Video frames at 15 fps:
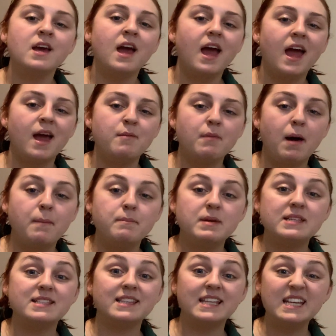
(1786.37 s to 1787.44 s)
and
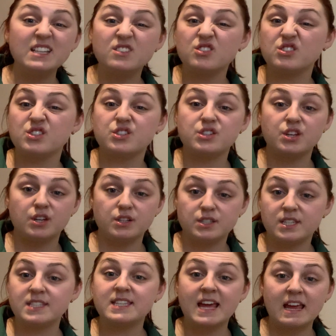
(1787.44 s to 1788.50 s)
mislead us
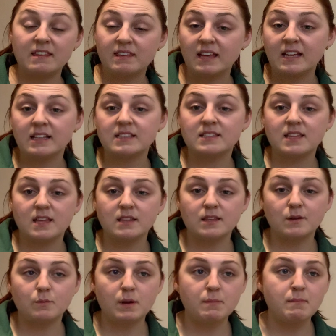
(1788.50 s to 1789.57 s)
to say things
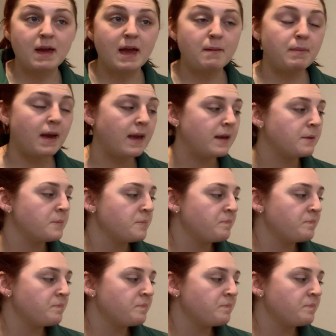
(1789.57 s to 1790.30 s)
that we maybe